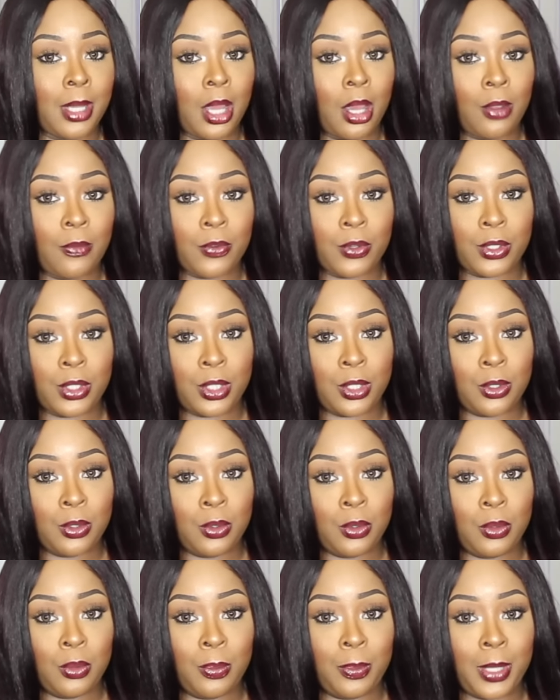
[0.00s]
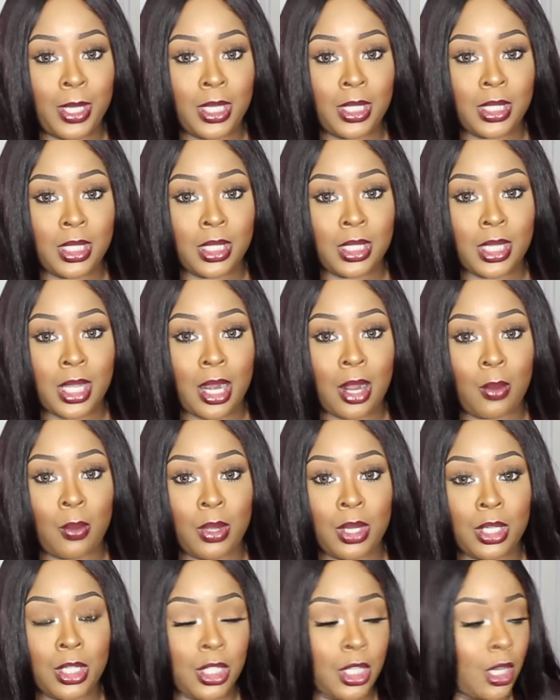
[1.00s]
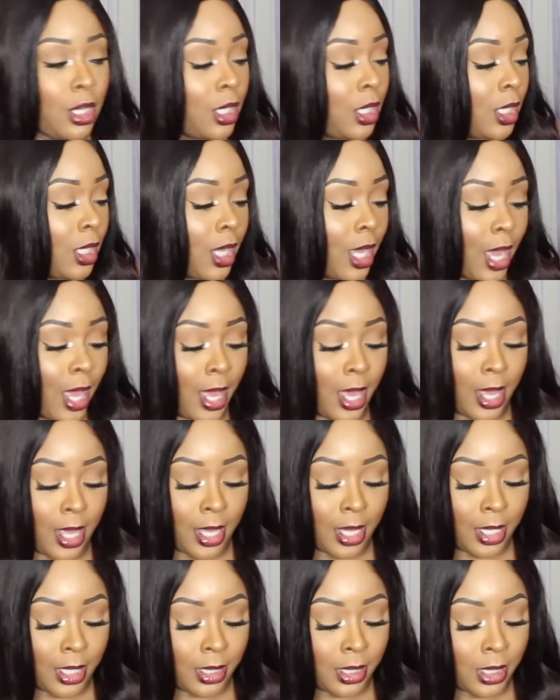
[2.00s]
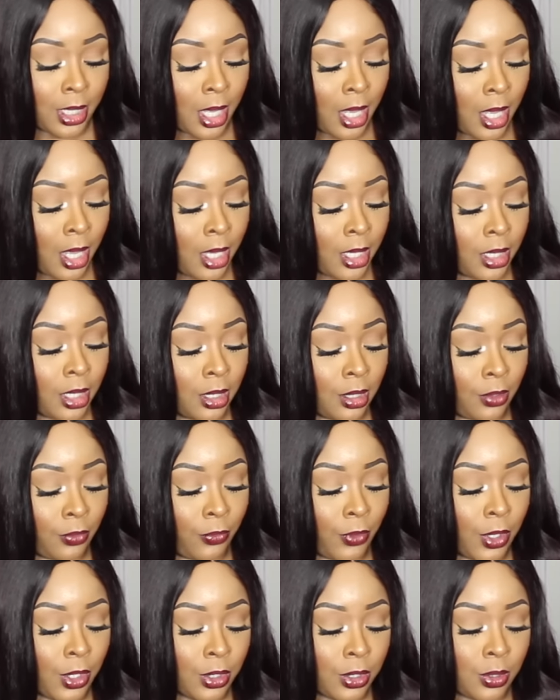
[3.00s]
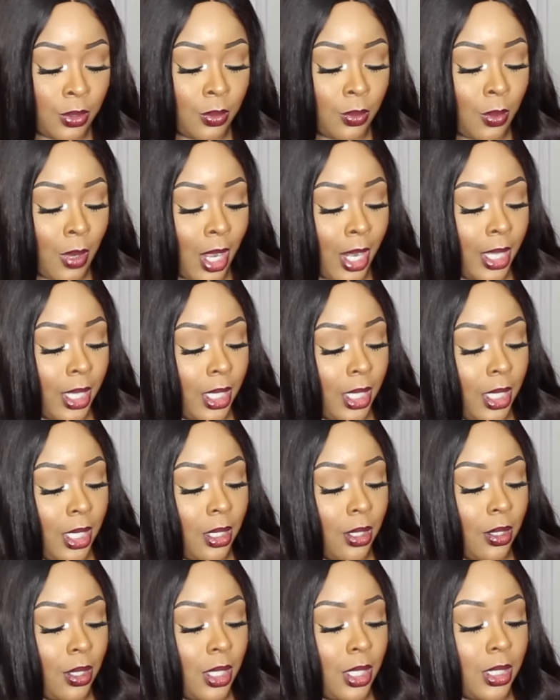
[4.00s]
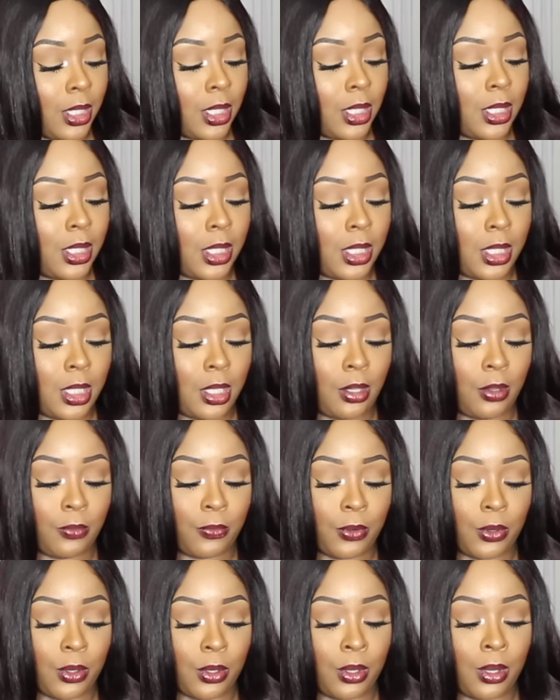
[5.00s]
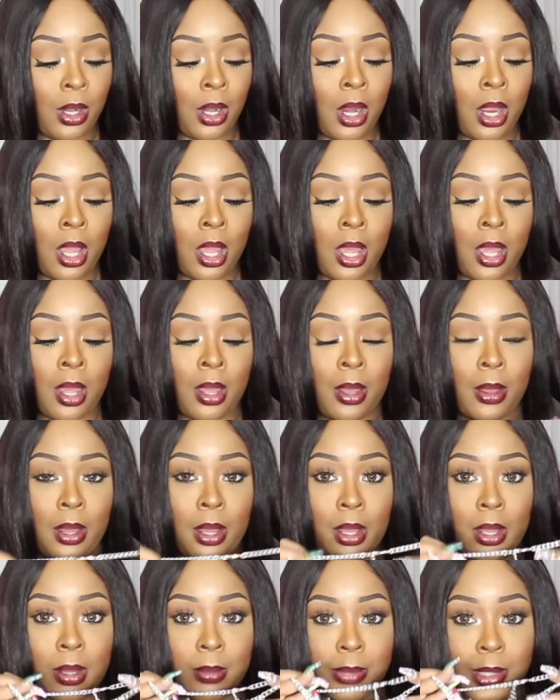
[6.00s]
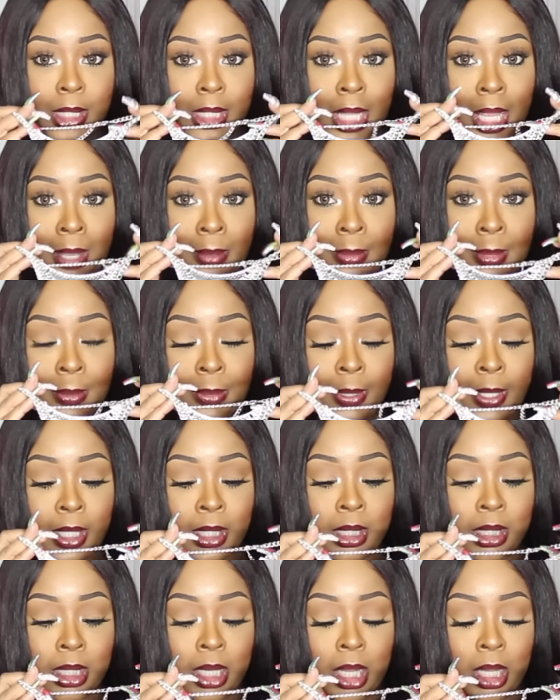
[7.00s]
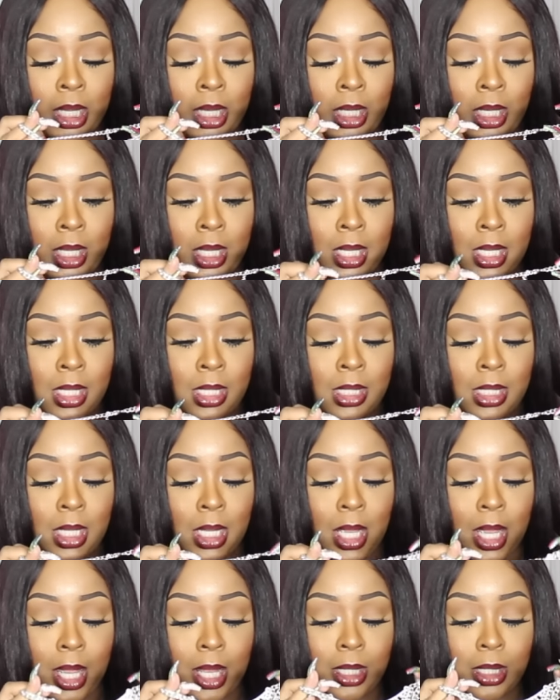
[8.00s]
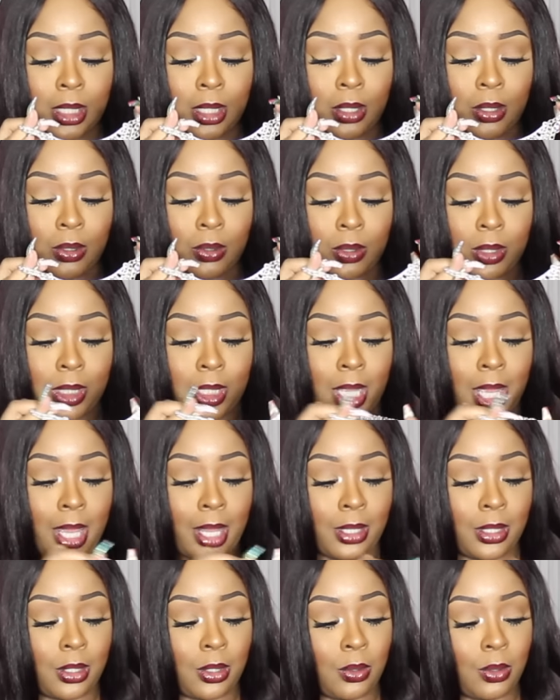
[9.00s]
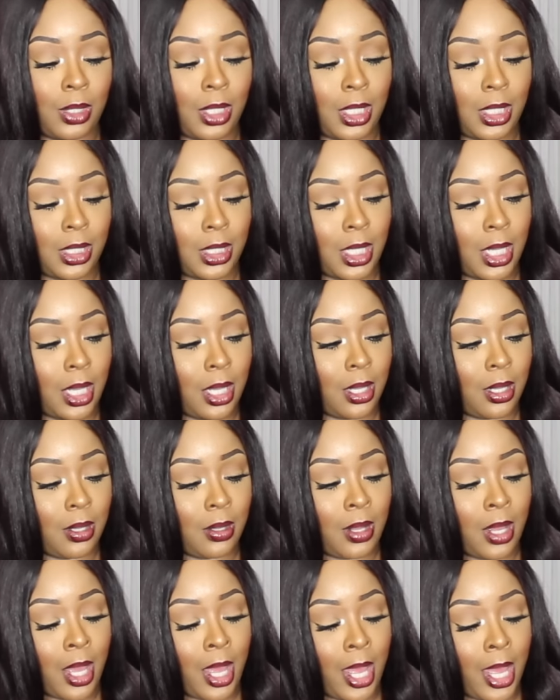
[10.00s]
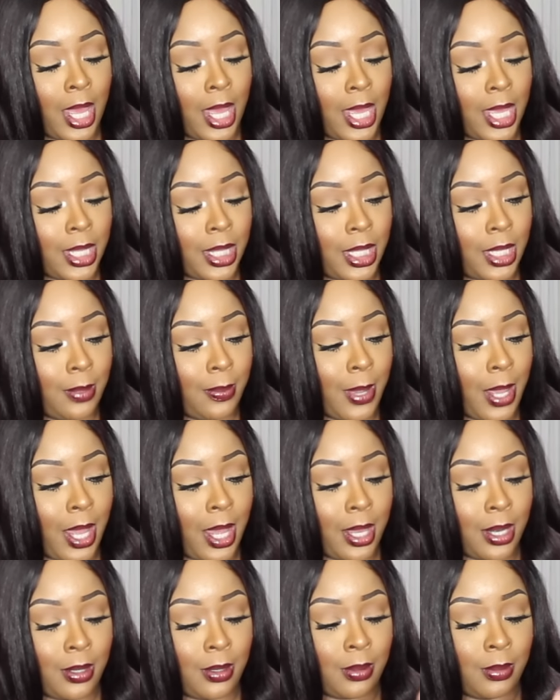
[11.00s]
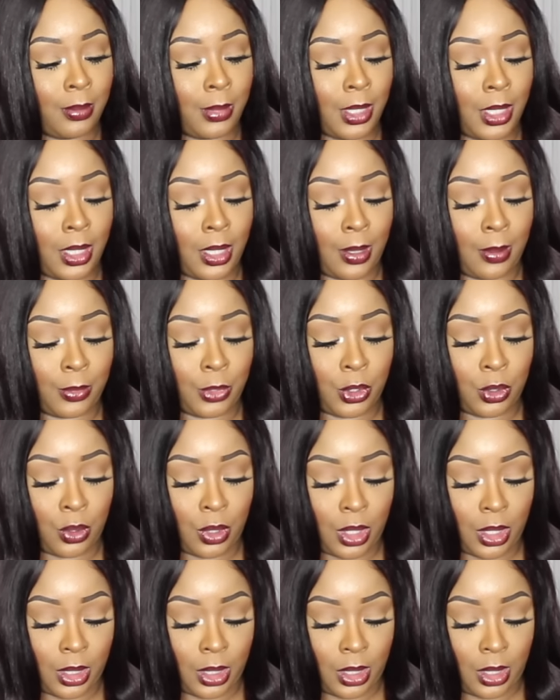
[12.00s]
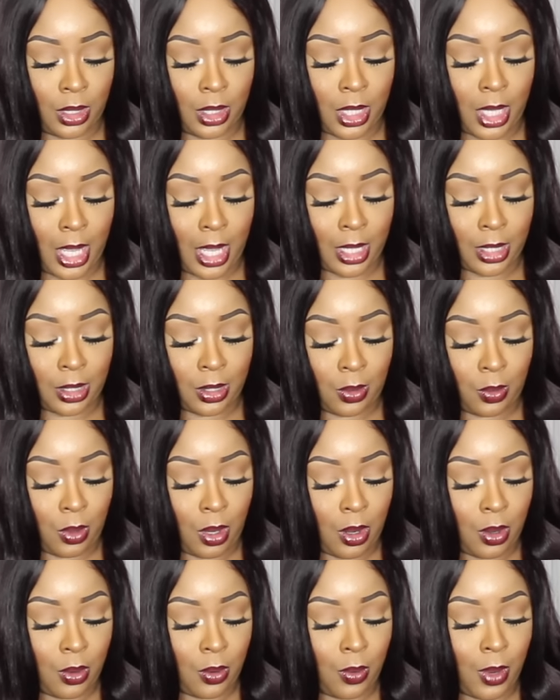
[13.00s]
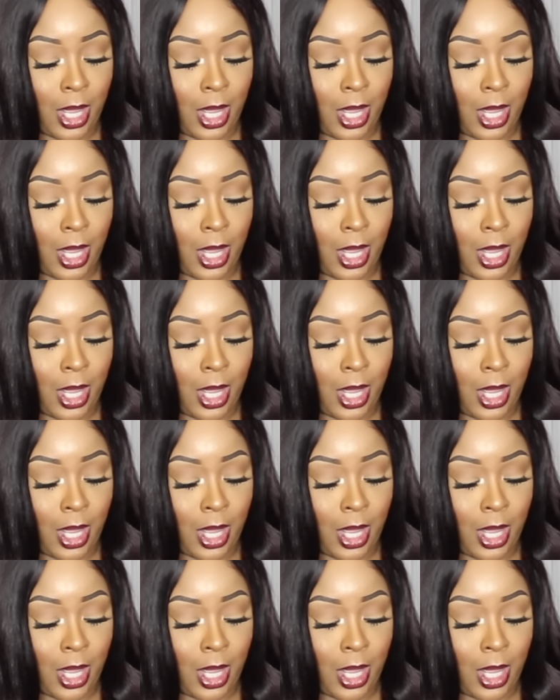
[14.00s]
me over 2 pieces that I want to show you guys. This first one right here is a silver statement piece necklace. It has a little tassel detail at the bottom, and I'm showing it to you guys the wrong